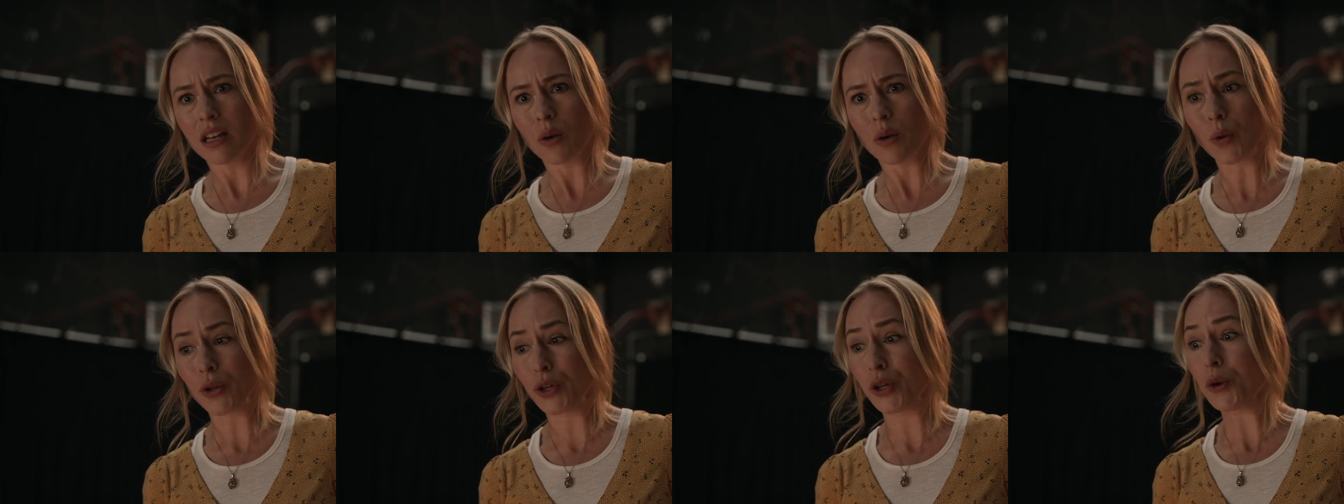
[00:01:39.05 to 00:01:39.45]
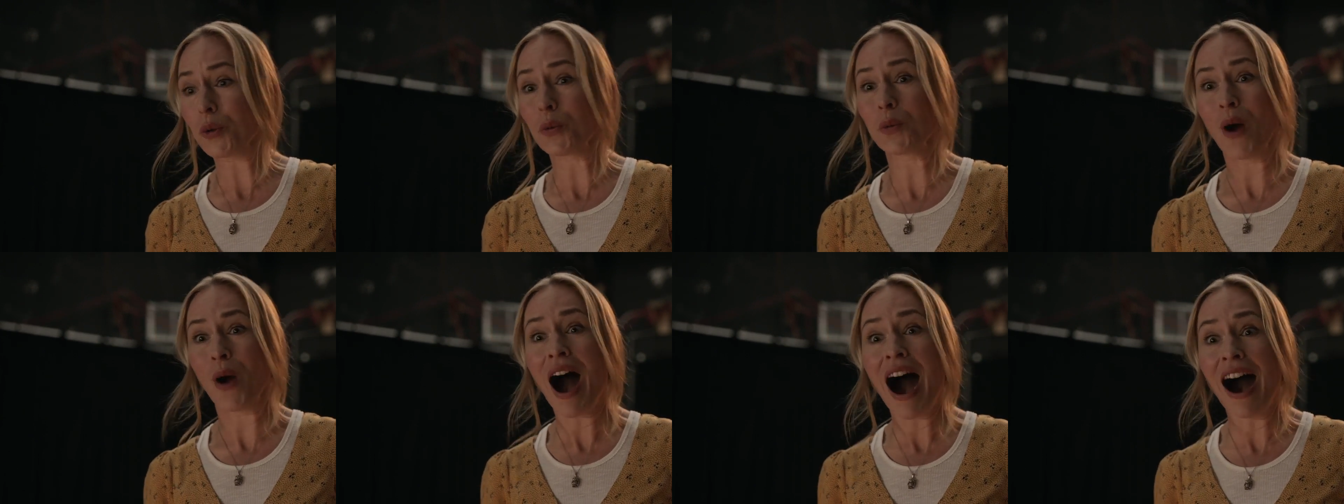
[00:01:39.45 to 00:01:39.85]
Well,
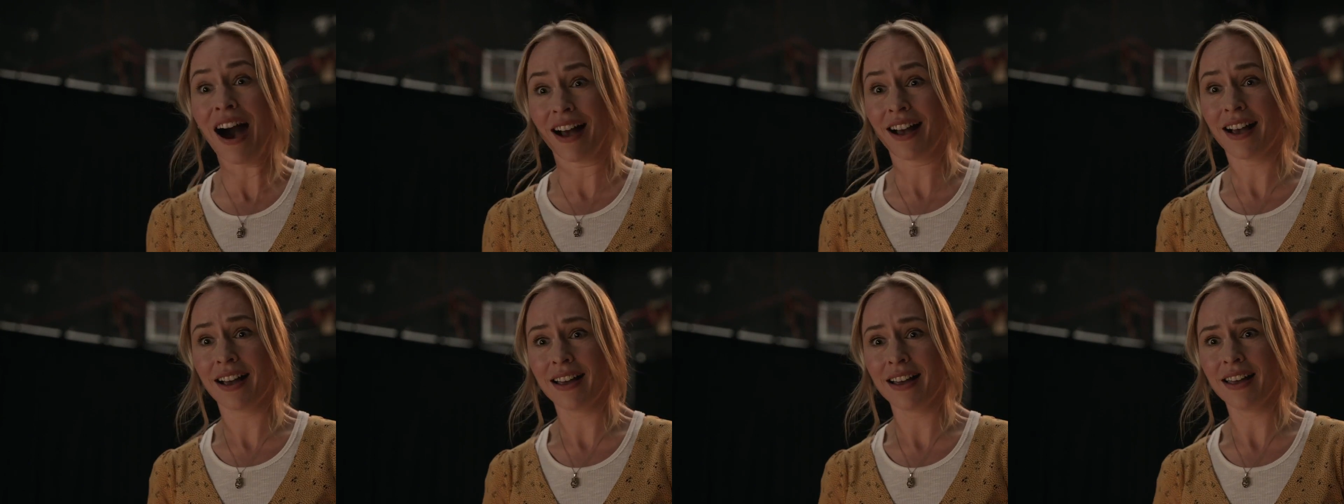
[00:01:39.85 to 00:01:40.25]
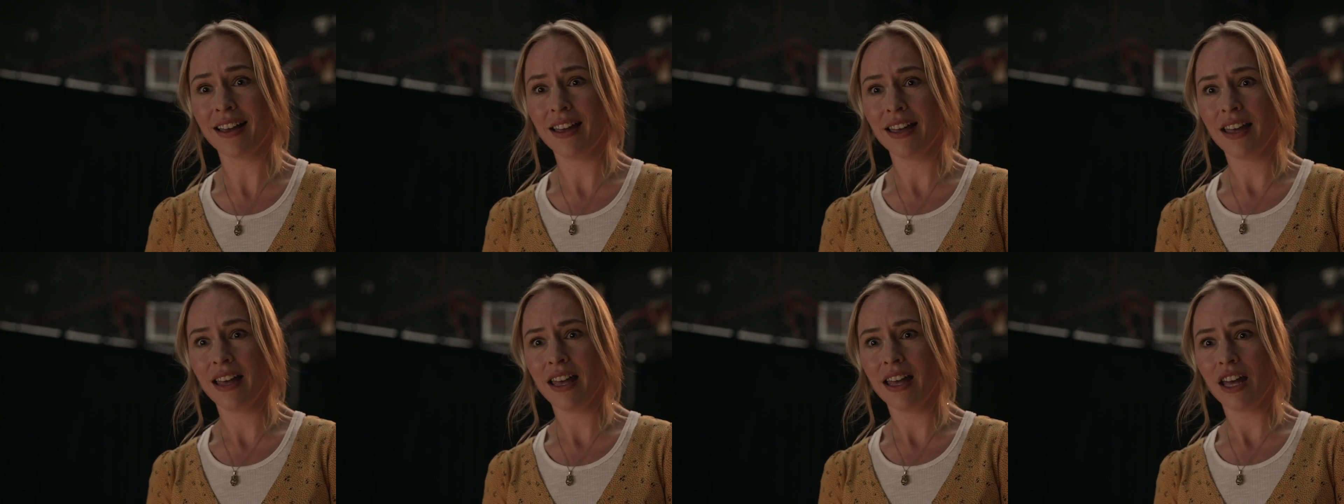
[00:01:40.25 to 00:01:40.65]
you're wrong.
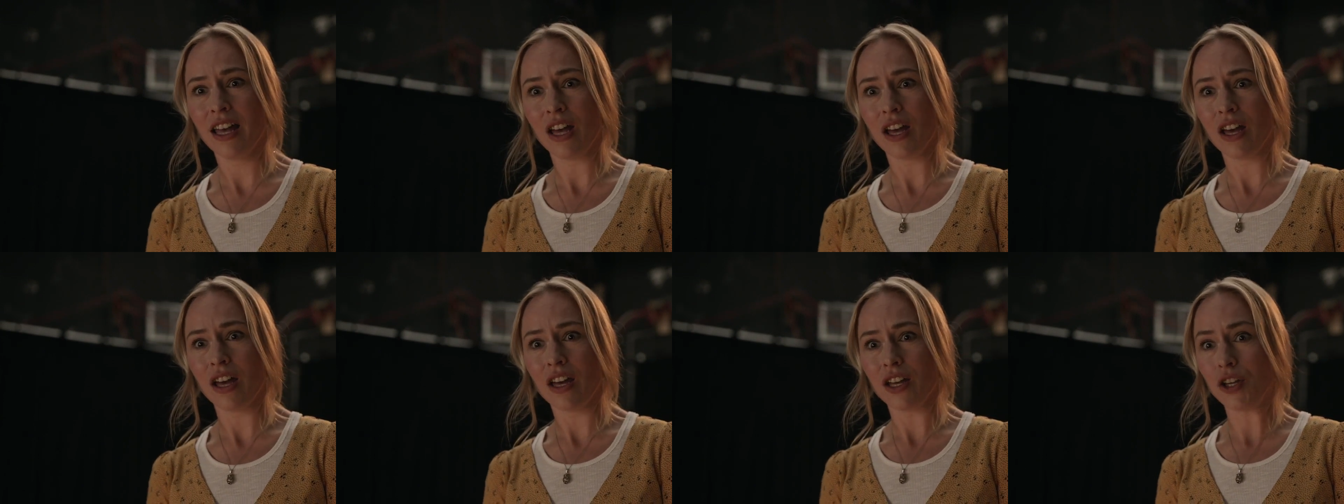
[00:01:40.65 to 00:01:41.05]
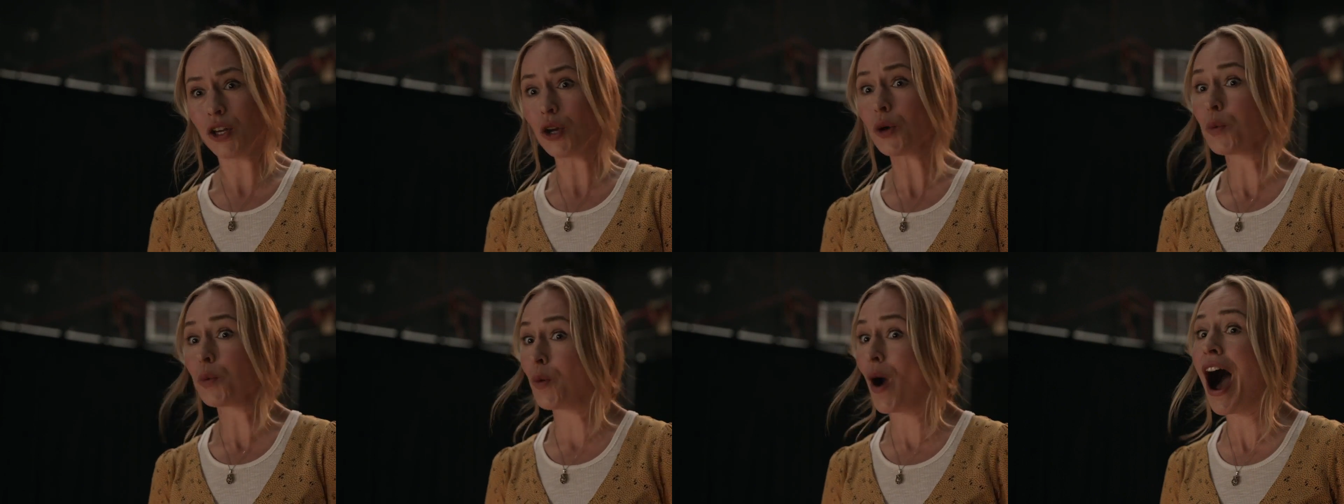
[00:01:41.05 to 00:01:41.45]

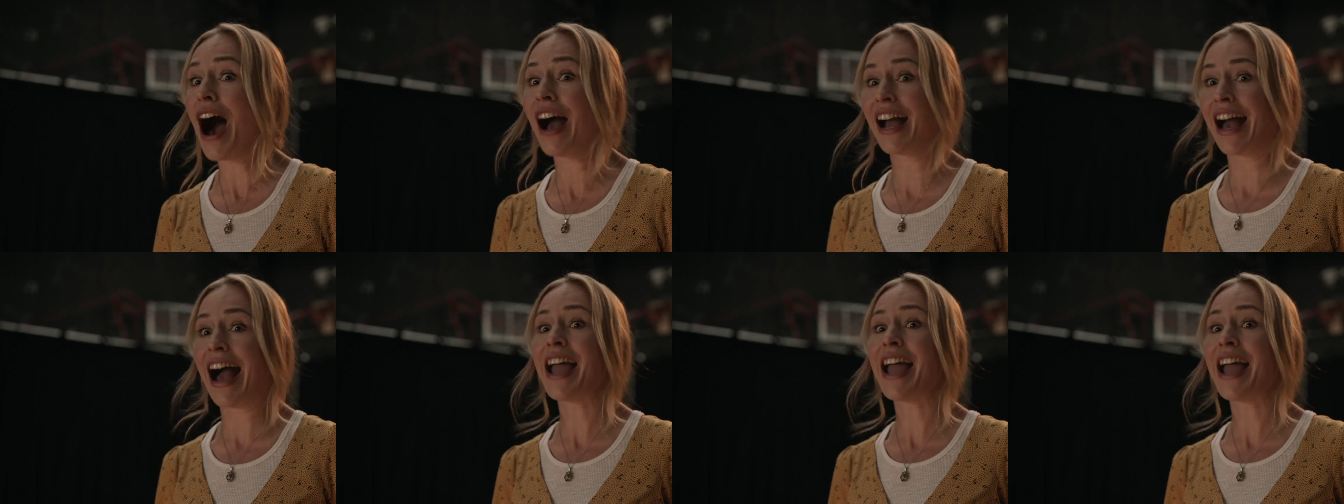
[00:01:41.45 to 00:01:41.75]
You're wrong.